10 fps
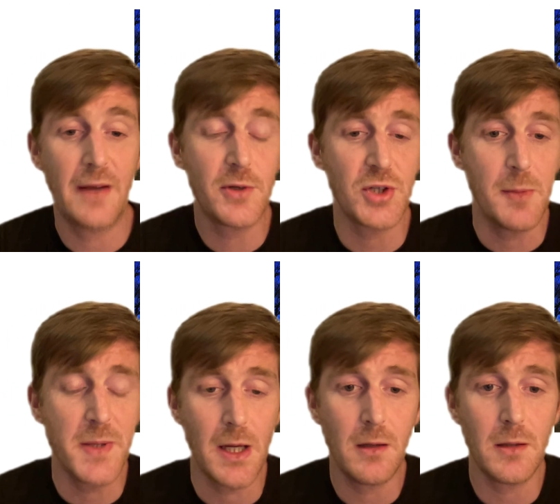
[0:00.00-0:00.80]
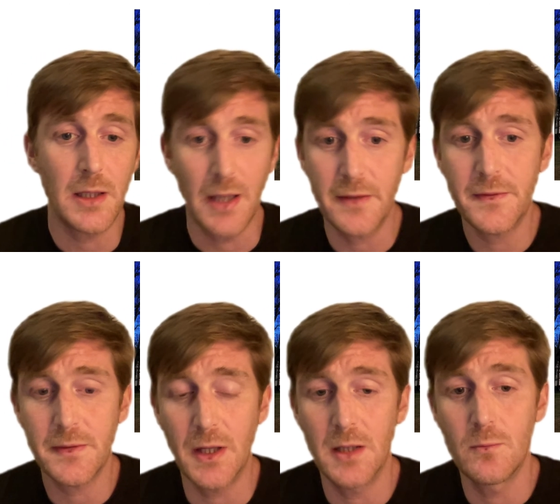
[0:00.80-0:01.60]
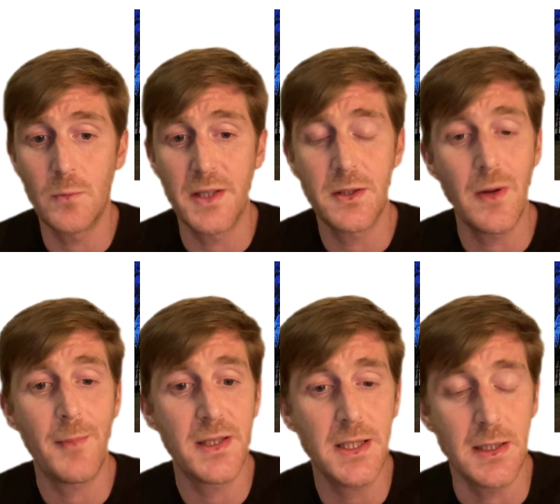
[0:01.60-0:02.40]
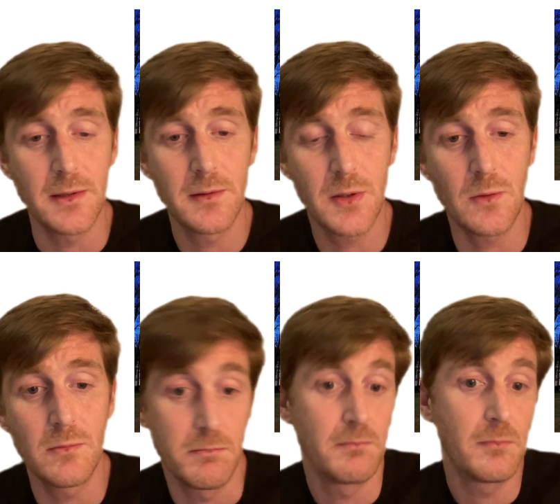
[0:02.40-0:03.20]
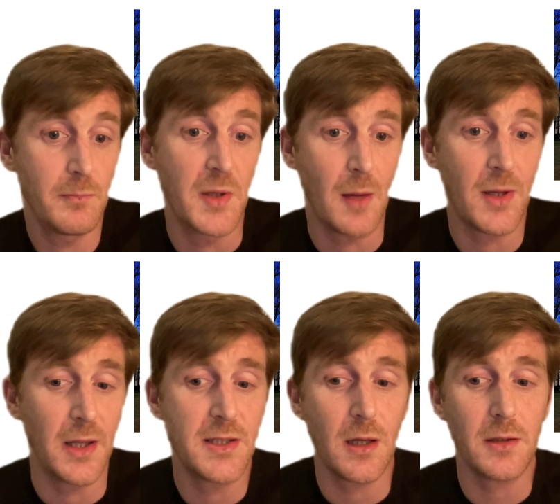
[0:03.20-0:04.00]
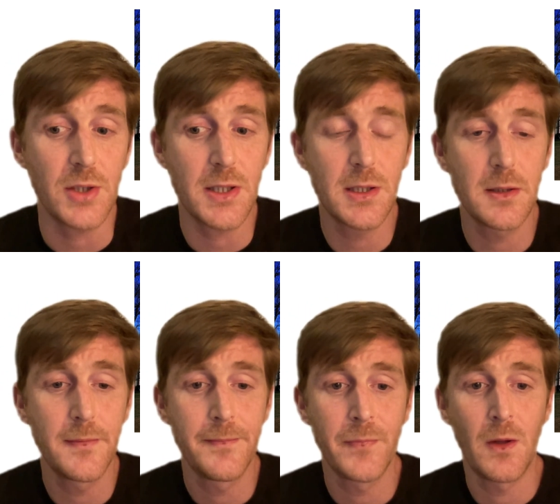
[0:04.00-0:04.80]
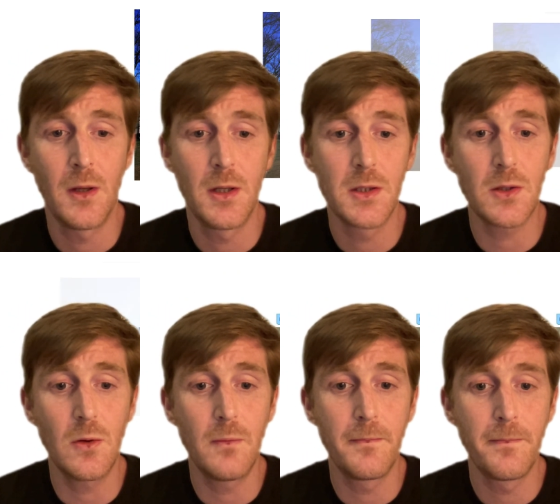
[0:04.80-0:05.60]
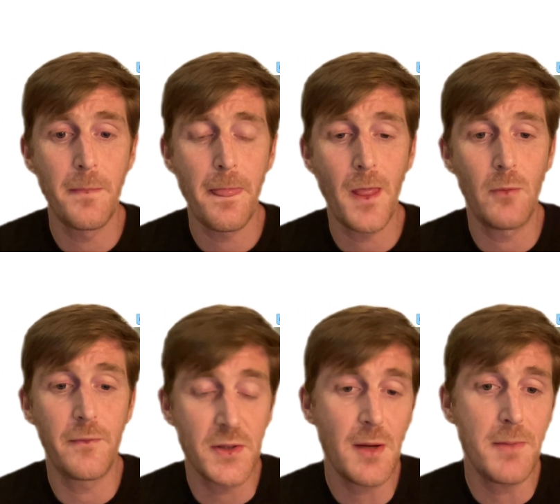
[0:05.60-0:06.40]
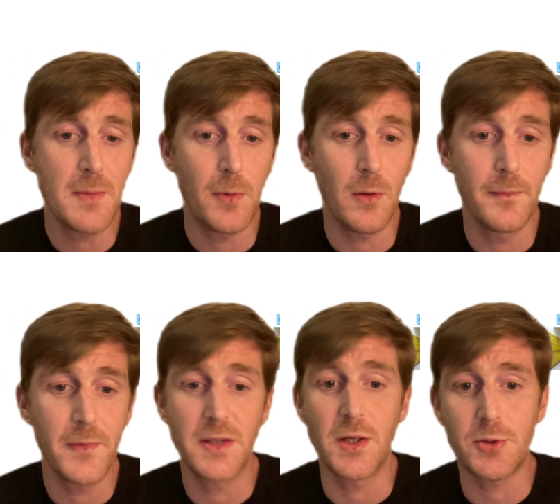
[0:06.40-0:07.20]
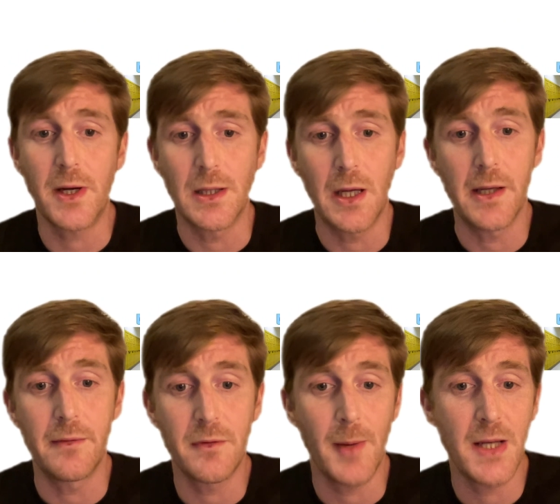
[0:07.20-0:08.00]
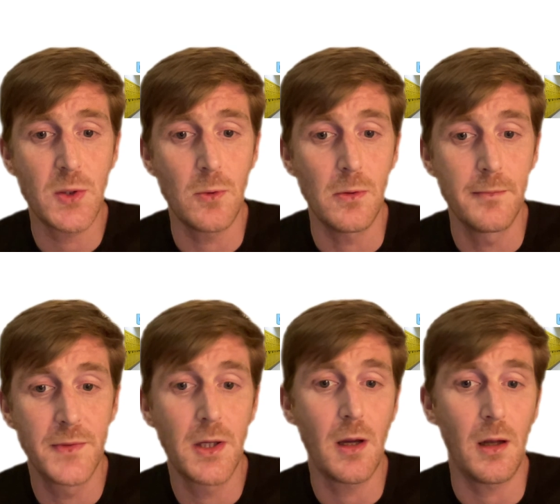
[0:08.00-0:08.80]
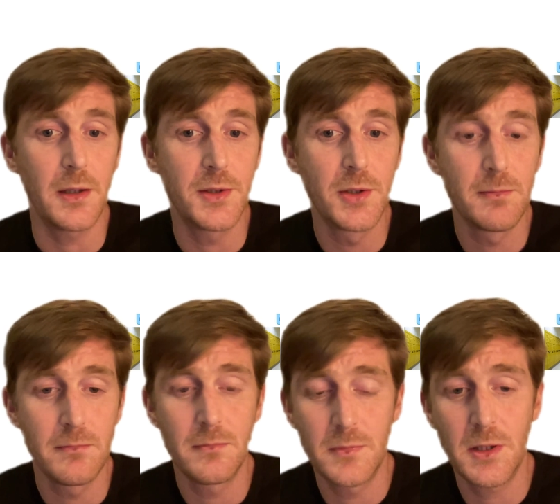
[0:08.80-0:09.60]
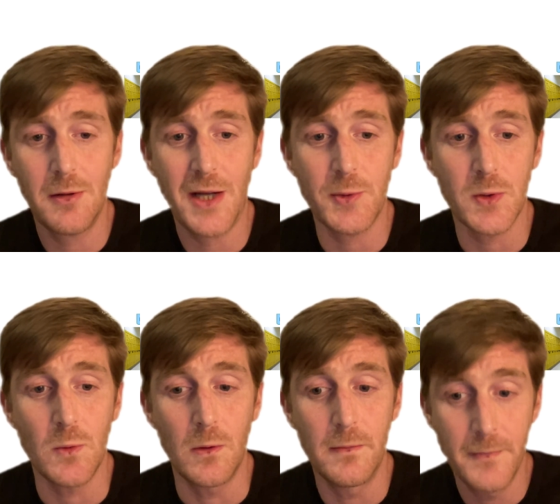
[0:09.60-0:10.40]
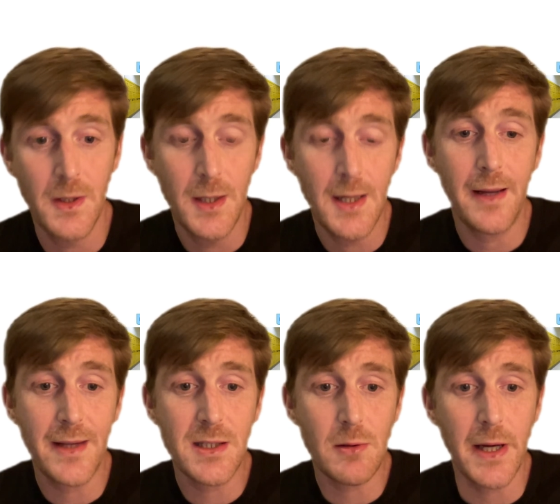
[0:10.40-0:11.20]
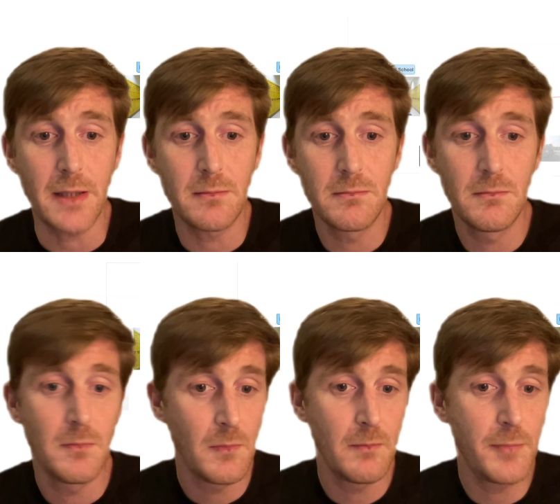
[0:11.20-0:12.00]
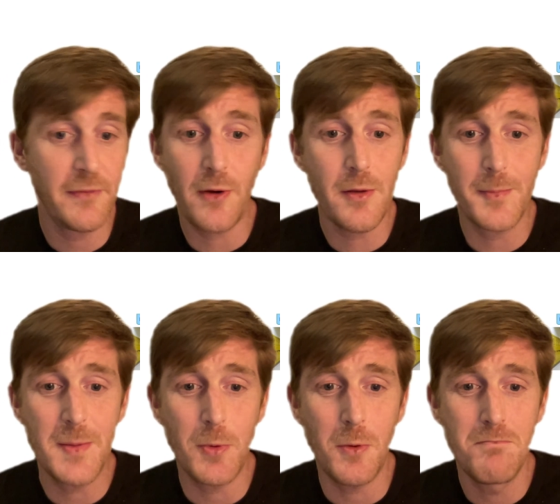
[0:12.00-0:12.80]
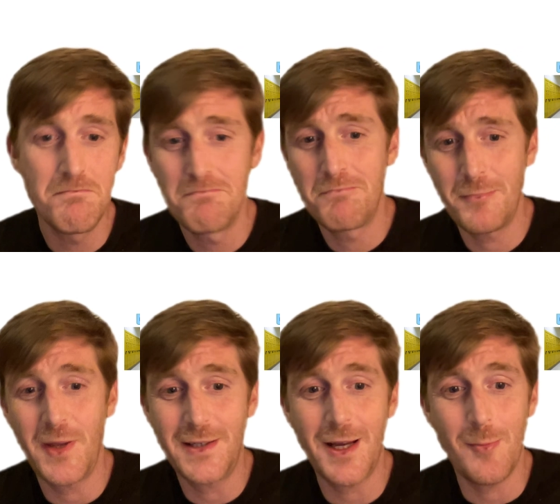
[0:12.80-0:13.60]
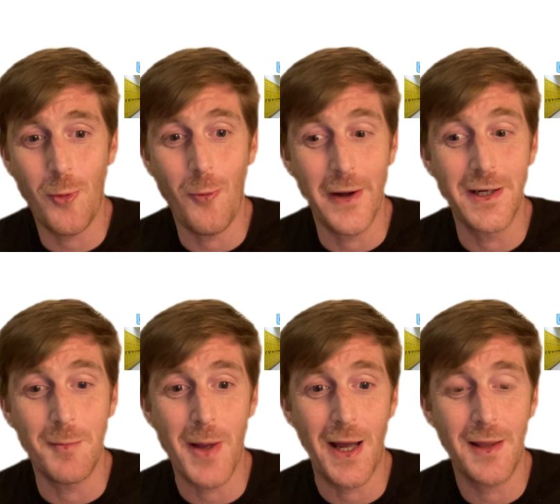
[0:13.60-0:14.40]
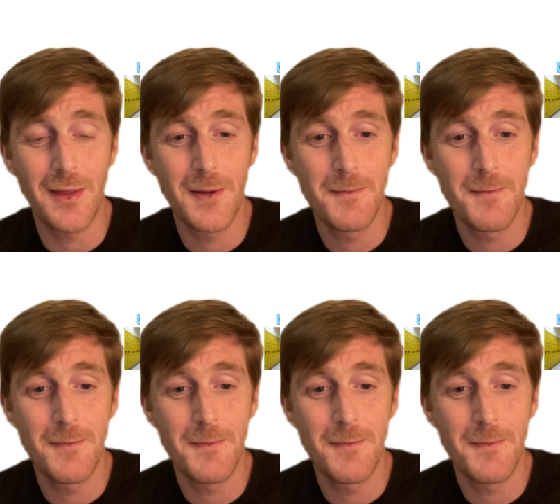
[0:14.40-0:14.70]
after JPL, I left and went to MIT to become a glaciologist. So for some people, it's a straight line from high school to college to graduate school, and that's great. But for other people, they take a more winding path.